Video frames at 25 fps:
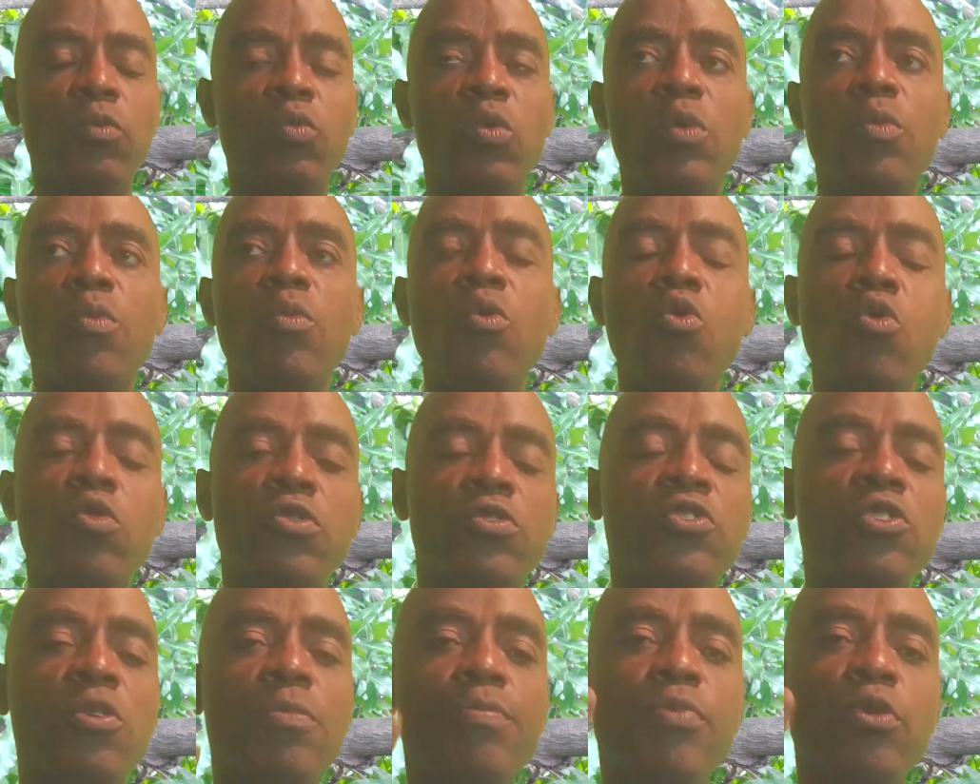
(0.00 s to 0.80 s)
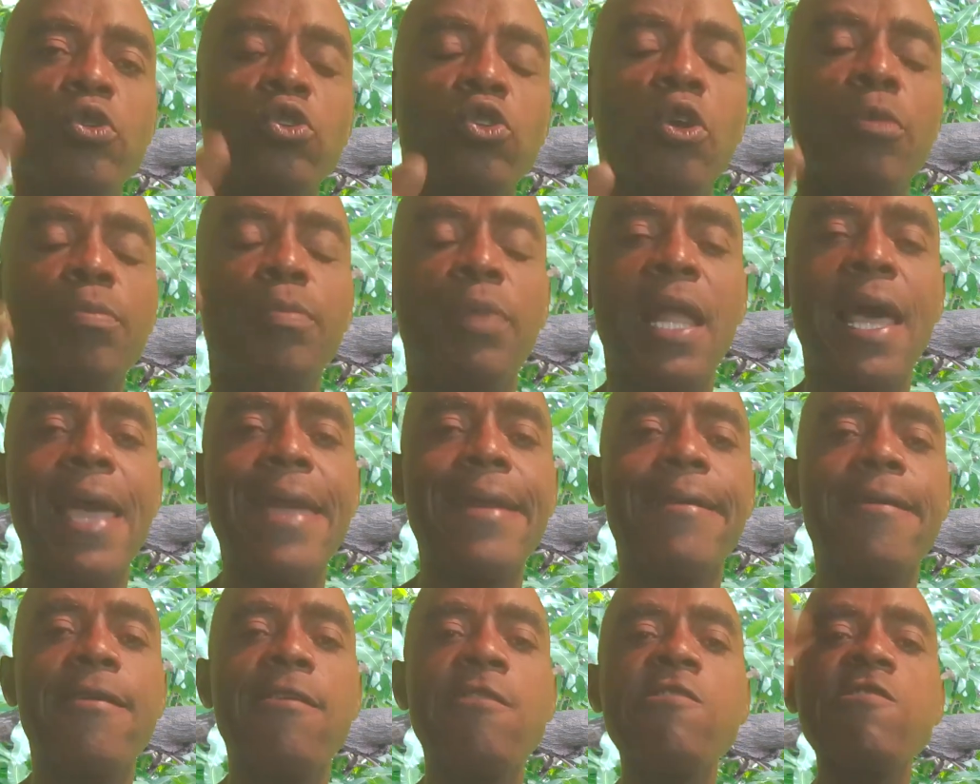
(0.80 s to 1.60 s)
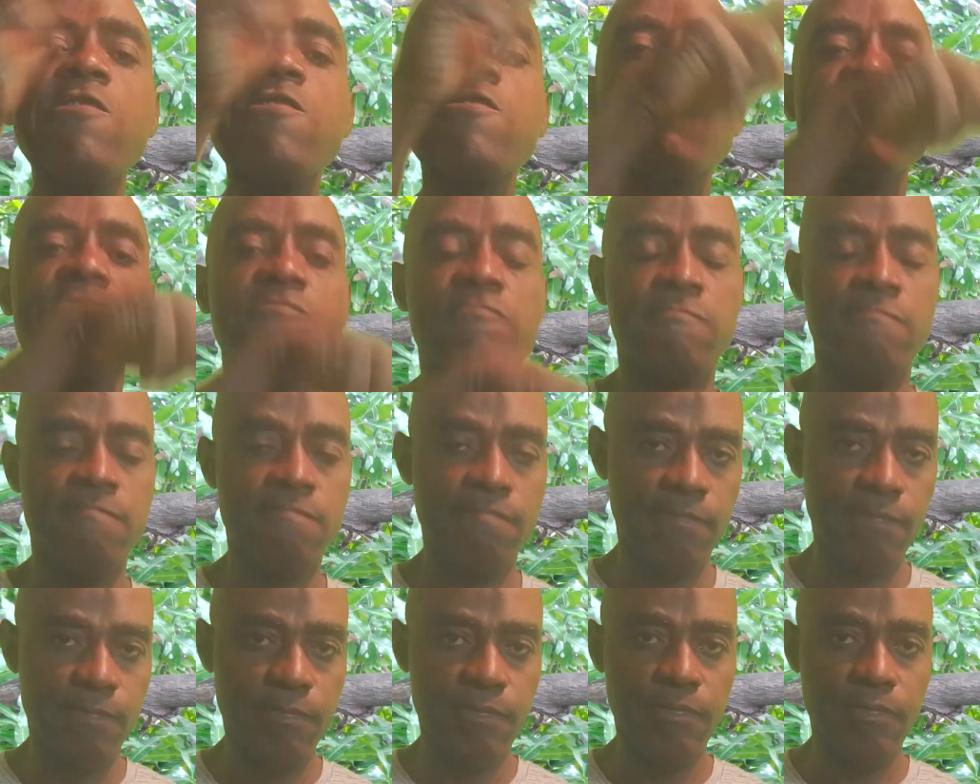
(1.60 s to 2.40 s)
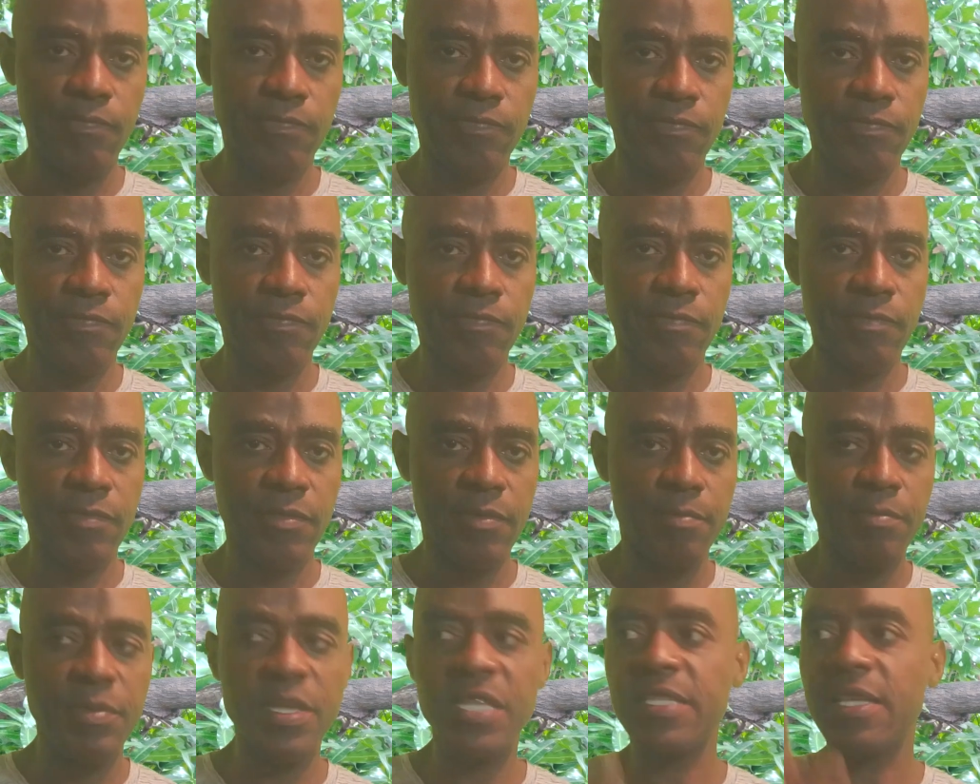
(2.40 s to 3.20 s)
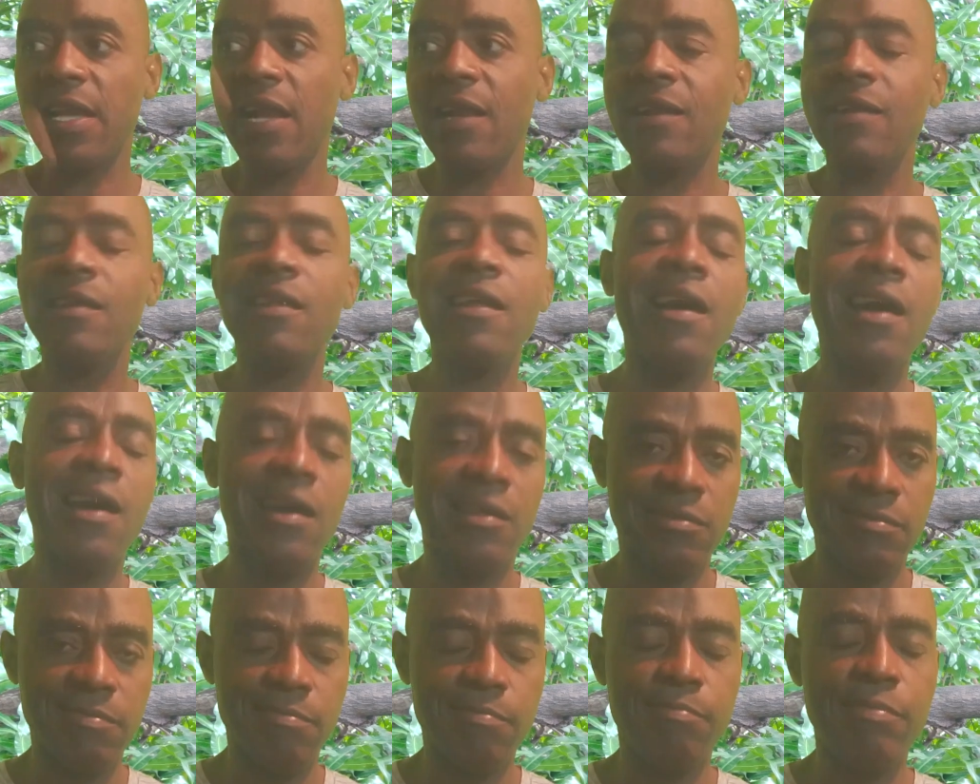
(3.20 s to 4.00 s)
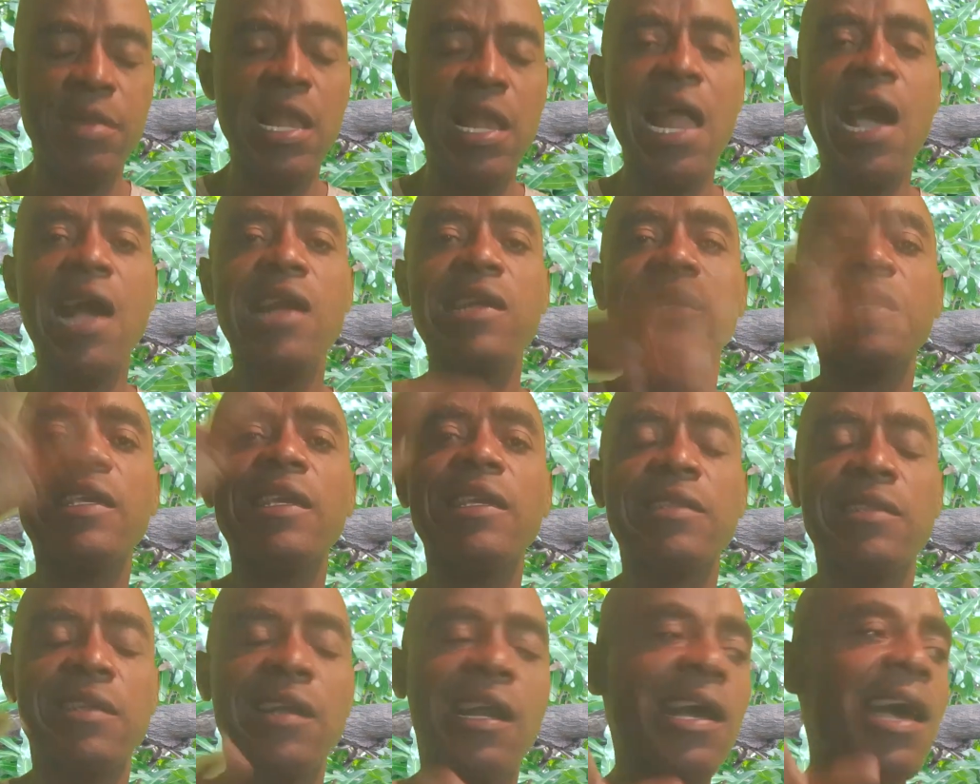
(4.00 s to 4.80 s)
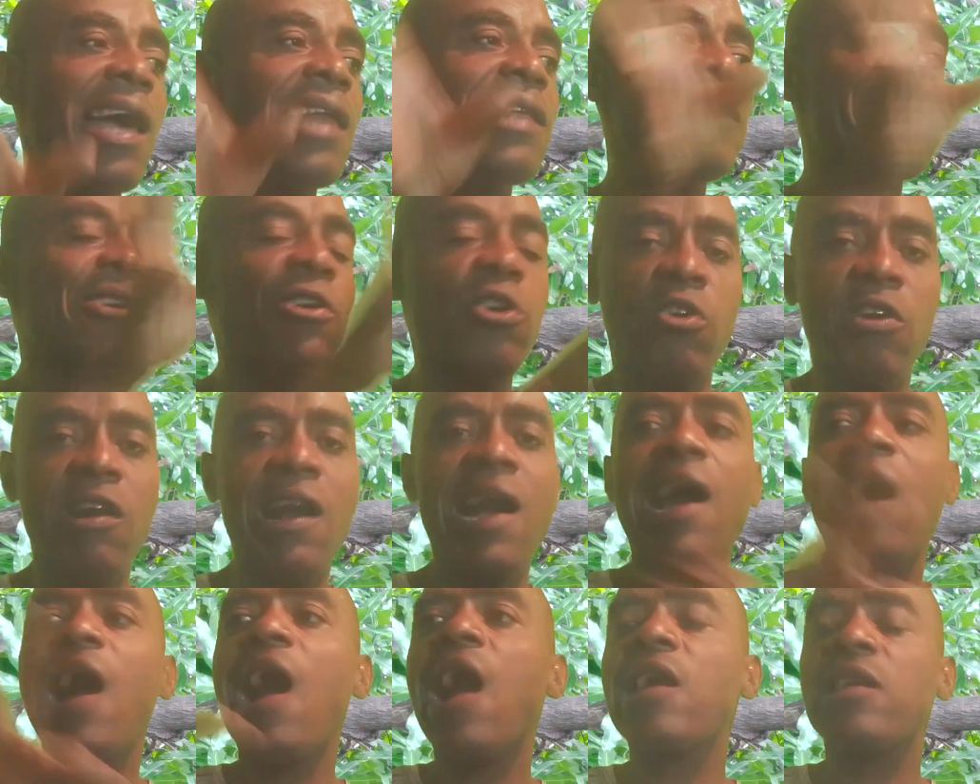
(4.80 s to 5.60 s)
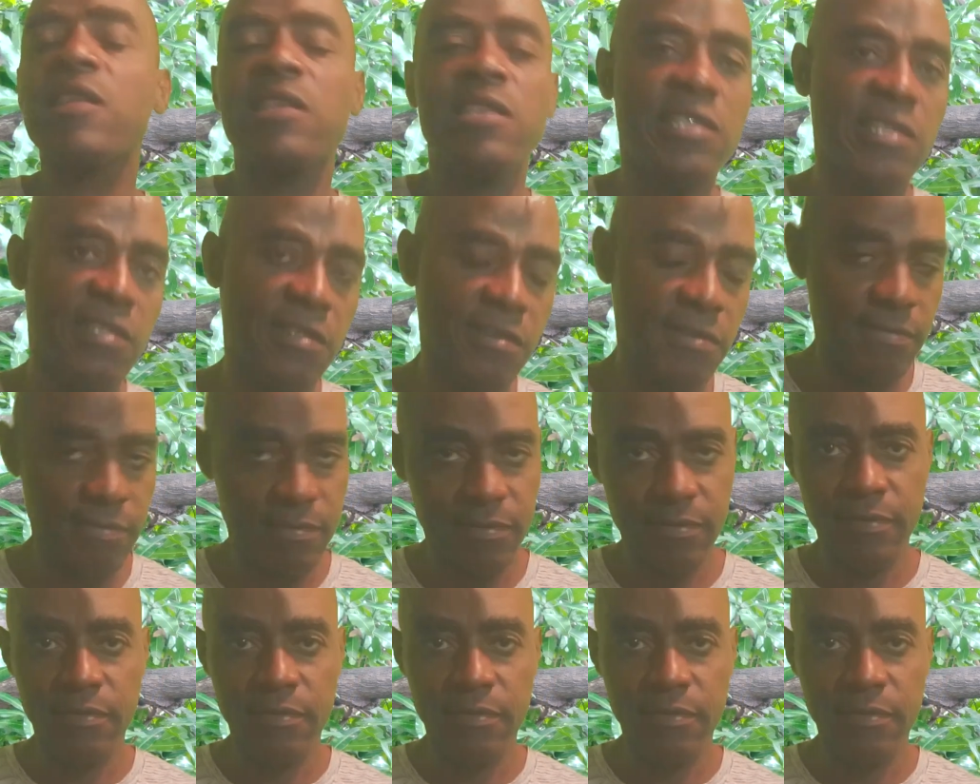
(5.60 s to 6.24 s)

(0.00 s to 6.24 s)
We most you put up like curtain, piece of cloth, blanket, calico, khaki.